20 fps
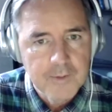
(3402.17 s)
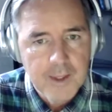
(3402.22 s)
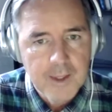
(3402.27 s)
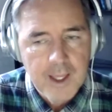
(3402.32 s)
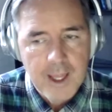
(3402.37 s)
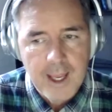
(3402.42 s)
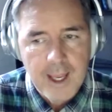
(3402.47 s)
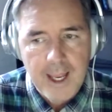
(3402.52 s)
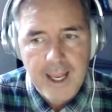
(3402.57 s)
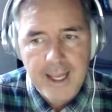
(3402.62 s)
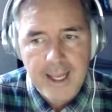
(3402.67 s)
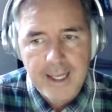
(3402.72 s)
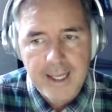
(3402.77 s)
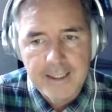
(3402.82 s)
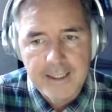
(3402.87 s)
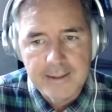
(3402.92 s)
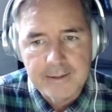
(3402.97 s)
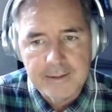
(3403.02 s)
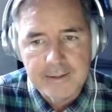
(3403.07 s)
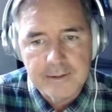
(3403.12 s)
And
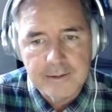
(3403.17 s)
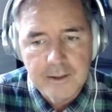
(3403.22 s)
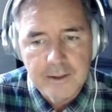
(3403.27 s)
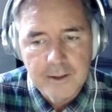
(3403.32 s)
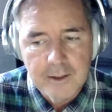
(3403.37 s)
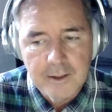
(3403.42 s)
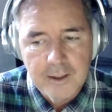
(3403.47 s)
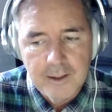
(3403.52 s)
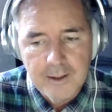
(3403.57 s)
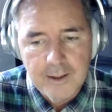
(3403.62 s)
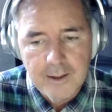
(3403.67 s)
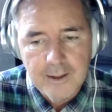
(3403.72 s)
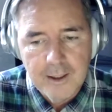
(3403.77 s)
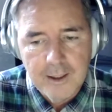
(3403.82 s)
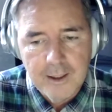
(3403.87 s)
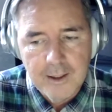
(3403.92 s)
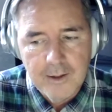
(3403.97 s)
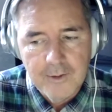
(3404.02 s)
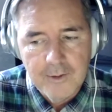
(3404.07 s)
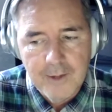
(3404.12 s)

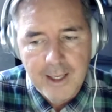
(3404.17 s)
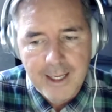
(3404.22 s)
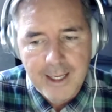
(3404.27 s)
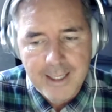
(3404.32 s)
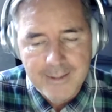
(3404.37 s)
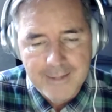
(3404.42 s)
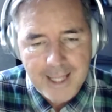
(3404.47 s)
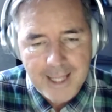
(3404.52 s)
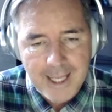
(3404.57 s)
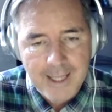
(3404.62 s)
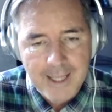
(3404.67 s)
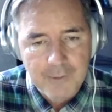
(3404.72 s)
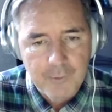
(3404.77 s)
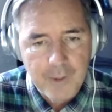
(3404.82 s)
in that way,